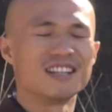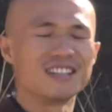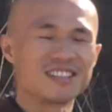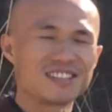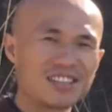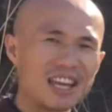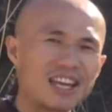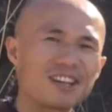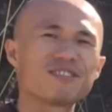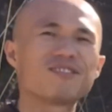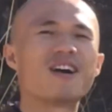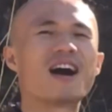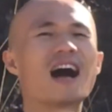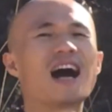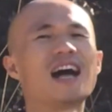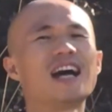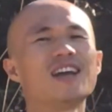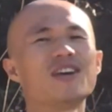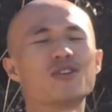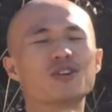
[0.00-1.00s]
take
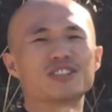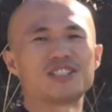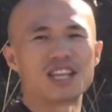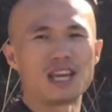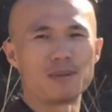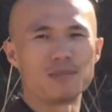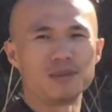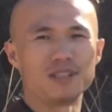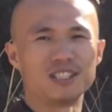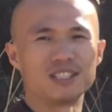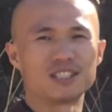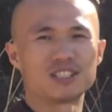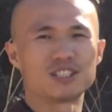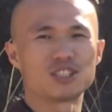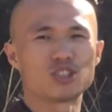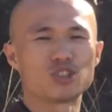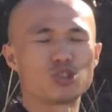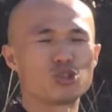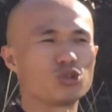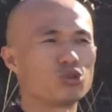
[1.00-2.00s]
5 or 10 minutes
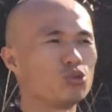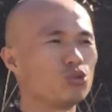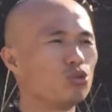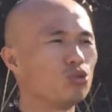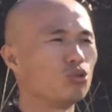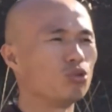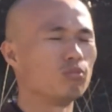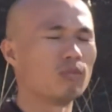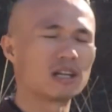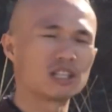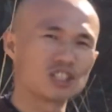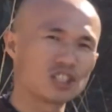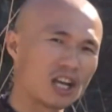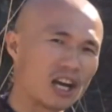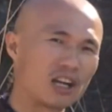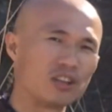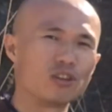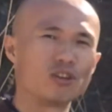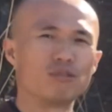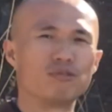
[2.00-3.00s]
to
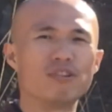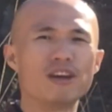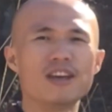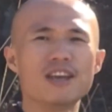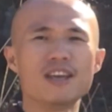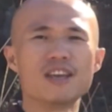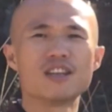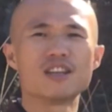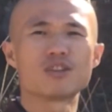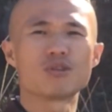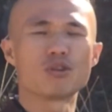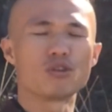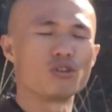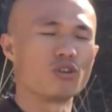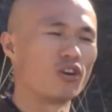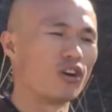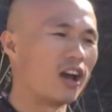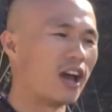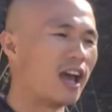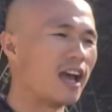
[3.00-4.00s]
massage your face or
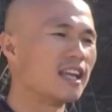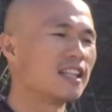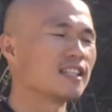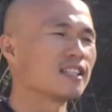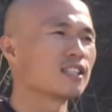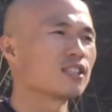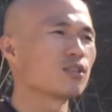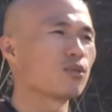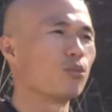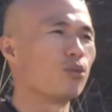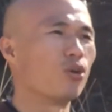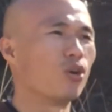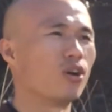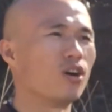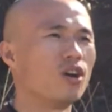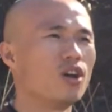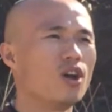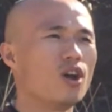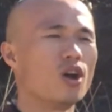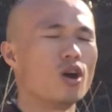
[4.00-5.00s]
your hands or
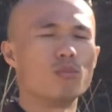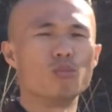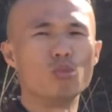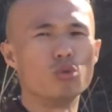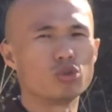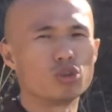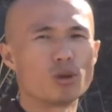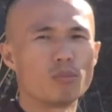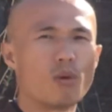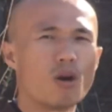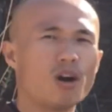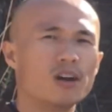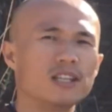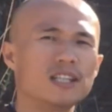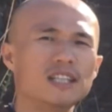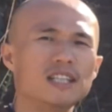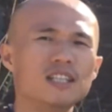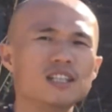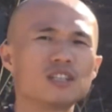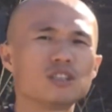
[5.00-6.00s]
move your
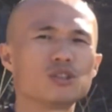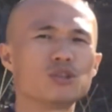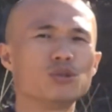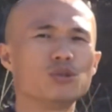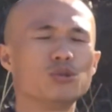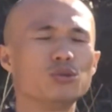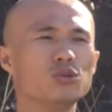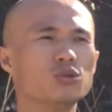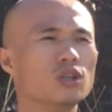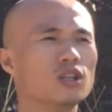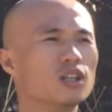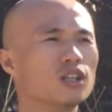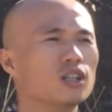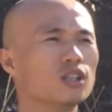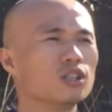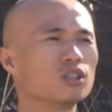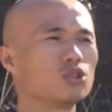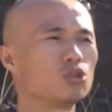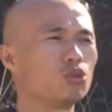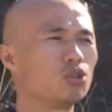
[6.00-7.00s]
body to, uh,
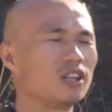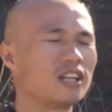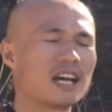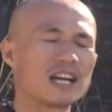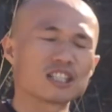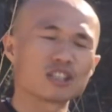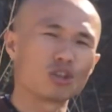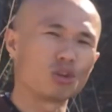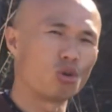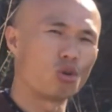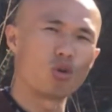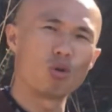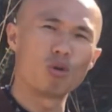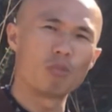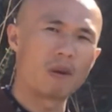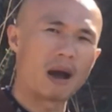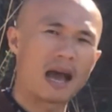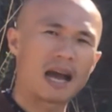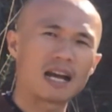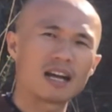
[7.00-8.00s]
to relax your lower
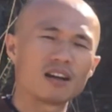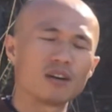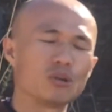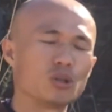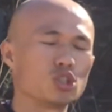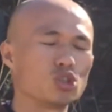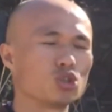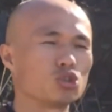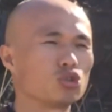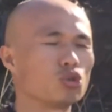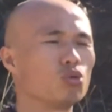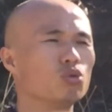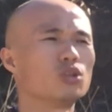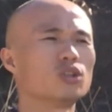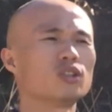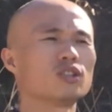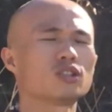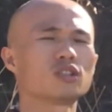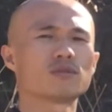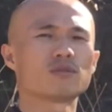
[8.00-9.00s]
back or your
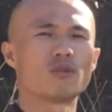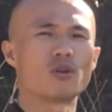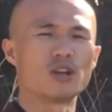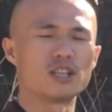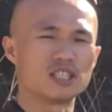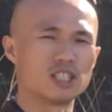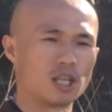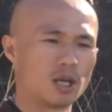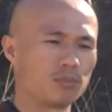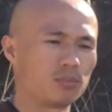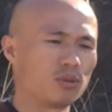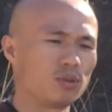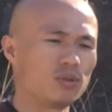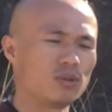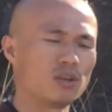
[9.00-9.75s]
shoulders, for example.